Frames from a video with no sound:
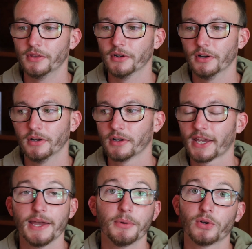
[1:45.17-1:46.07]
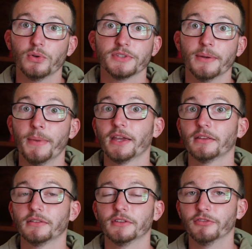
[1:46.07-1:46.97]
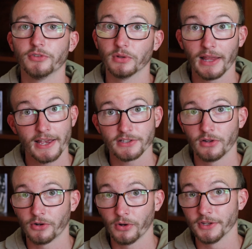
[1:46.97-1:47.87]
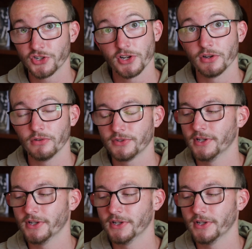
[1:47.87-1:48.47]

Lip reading: the chemicals that make the food last longer on the shelves,